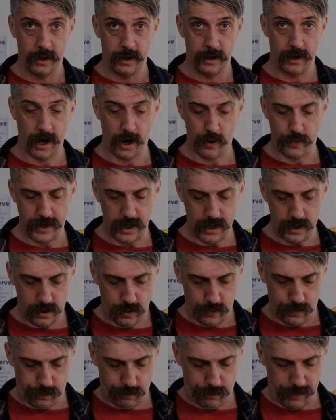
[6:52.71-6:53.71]
Now we need
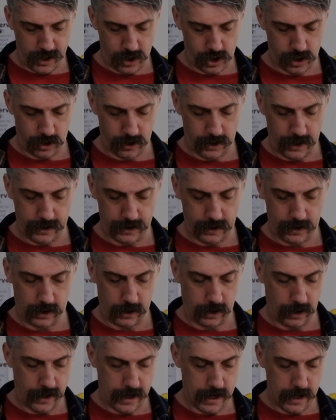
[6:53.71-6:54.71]
to make sure that the
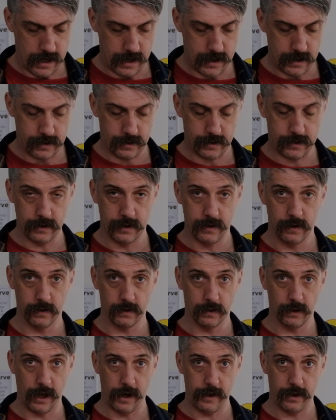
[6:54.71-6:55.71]
clay is
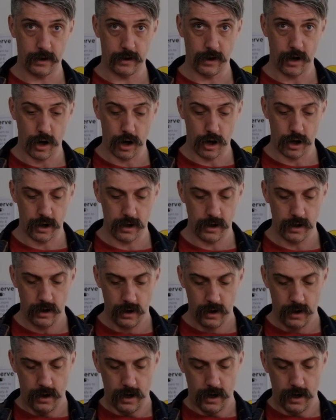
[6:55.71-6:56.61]
leather hard,